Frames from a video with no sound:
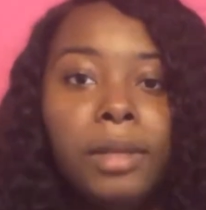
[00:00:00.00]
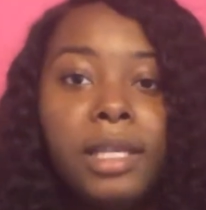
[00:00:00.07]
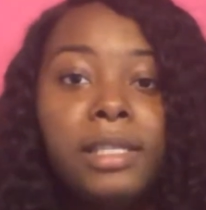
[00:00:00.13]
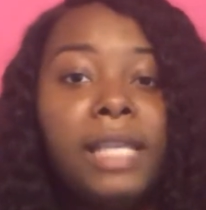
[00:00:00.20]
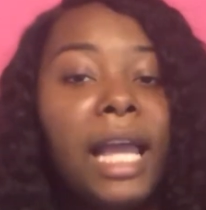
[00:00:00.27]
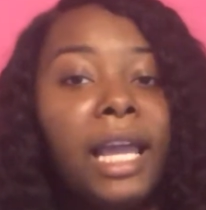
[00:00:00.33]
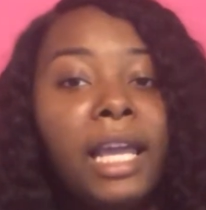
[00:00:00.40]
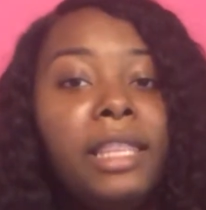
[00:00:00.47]
The
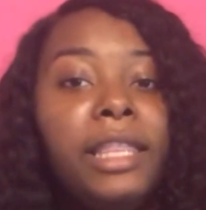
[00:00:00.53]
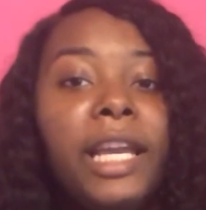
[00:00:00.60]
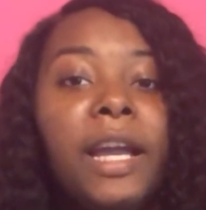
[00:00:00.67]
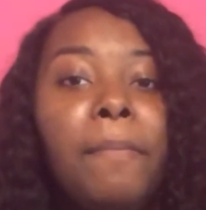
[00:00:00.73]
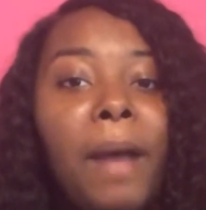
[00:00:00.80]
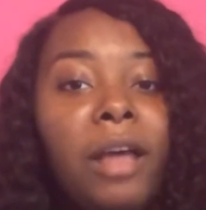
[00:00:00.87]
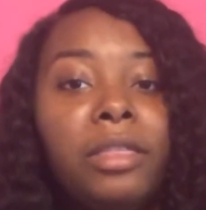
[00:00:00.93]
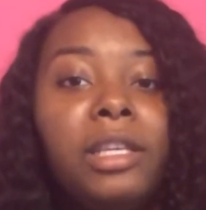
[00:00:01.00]
second thing
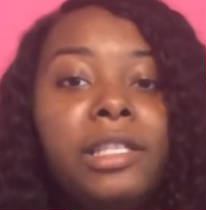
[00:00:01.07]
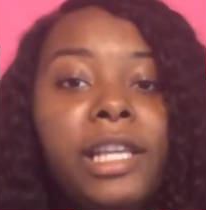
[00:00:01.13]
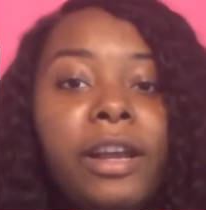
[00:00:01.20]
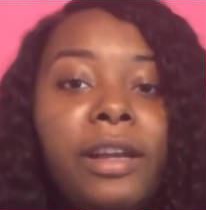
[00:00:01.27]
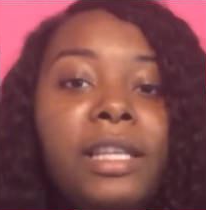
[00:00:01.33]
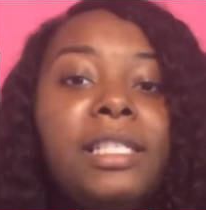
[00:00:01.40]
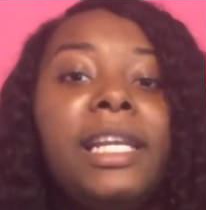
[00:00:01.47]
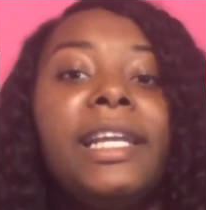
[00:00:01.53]
about this
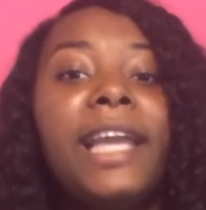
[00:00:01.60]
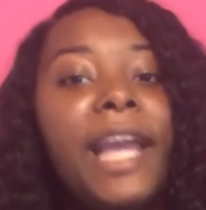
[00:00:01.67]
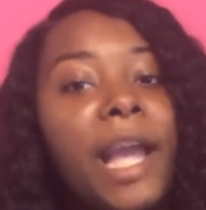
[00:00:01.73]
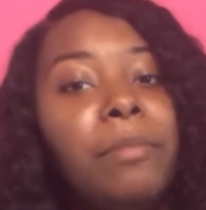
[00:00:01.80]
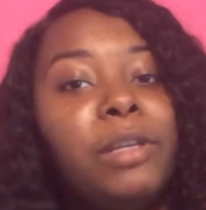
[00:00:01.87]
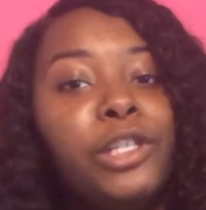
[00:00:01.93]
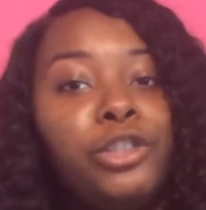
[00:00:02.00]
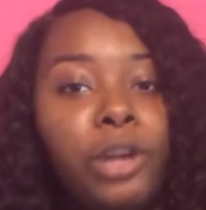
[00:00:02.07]
hair is it
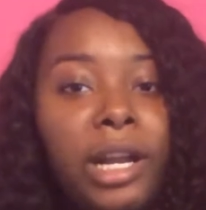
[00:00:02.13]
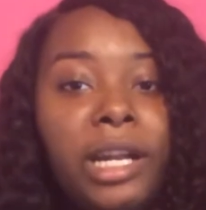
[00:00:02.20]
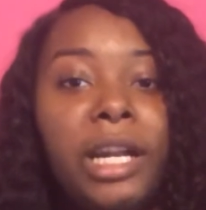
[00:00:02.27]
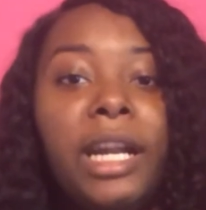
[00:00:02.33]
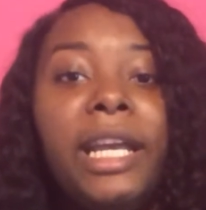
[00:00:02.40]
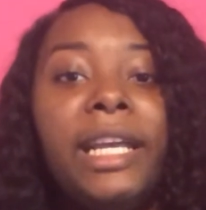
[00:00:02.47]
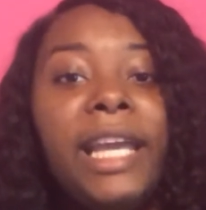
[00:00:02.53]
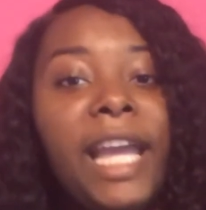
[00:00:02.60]
can be straightened and it